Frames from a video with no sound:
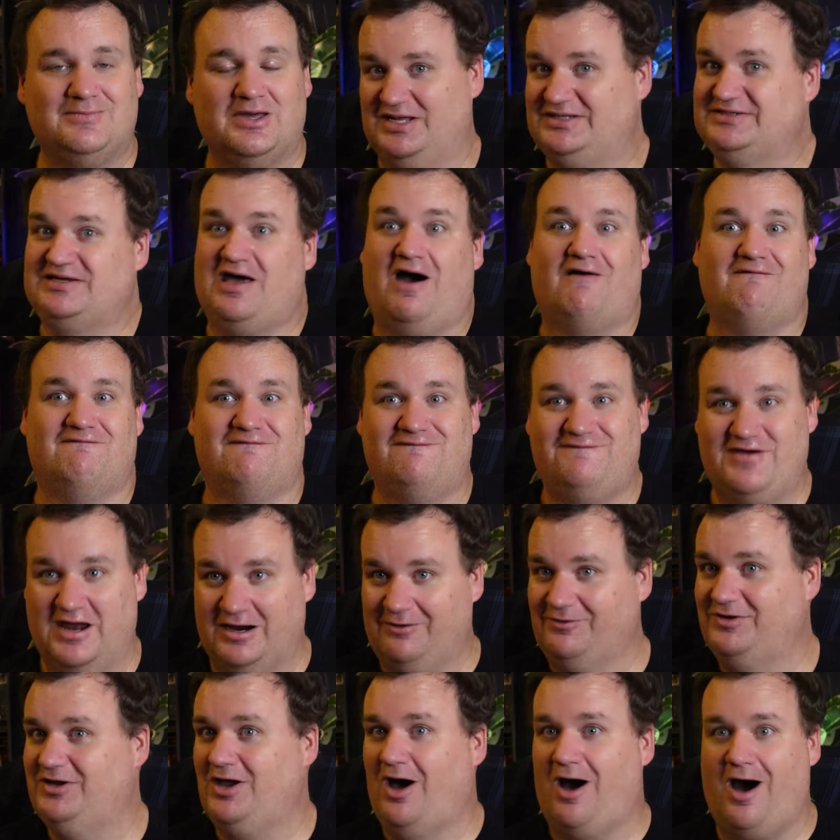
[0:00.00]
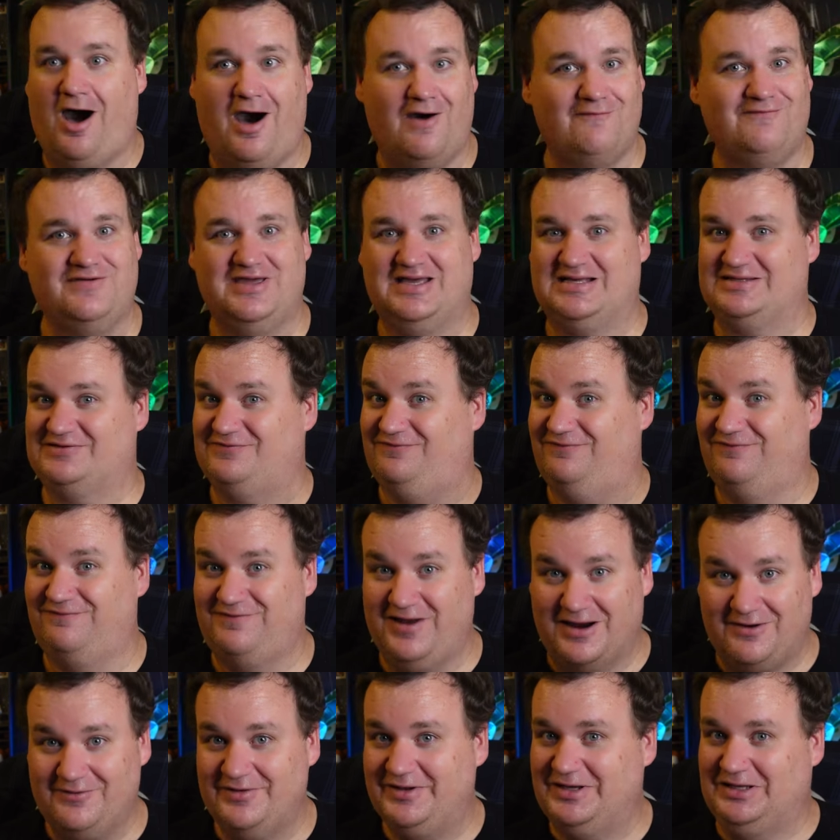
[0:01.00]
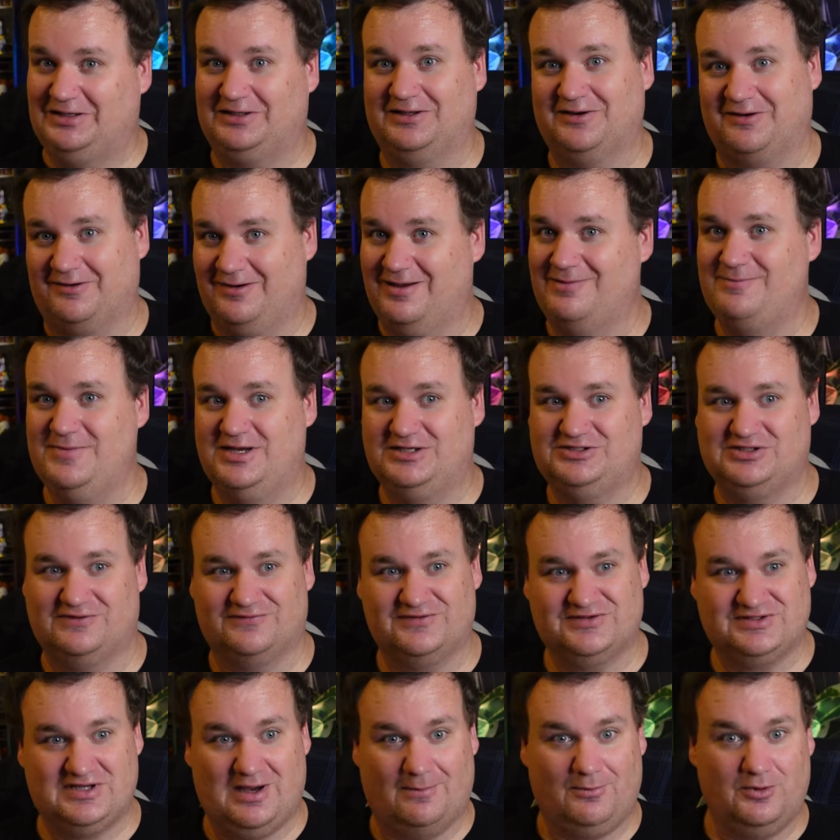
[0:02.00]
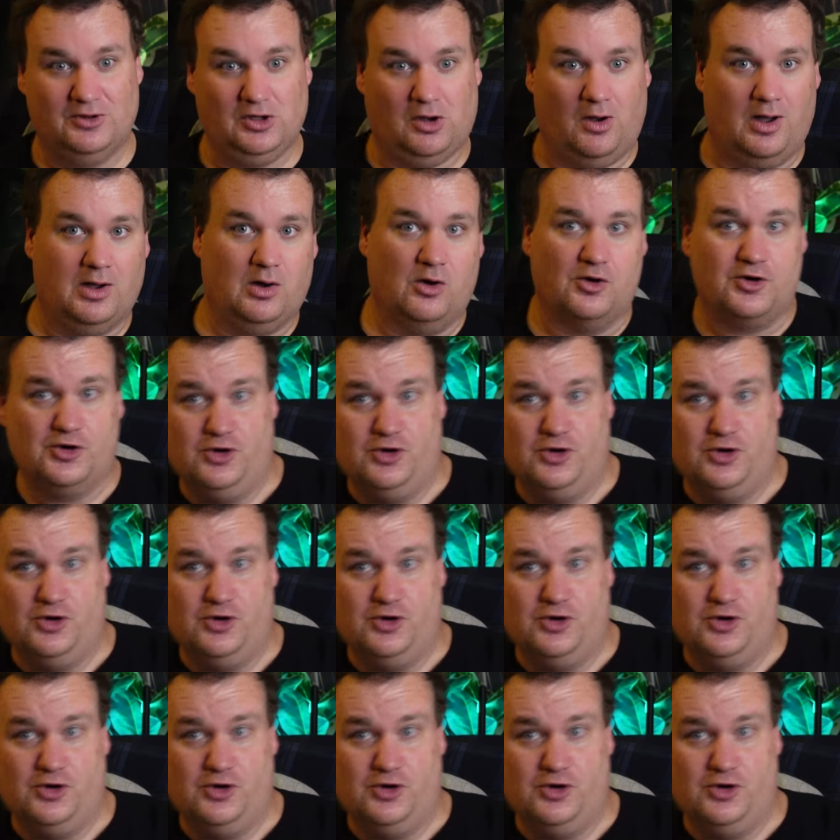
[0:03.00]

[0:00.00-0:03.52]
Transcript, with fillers: That's a very obvious, very clear image of someone going,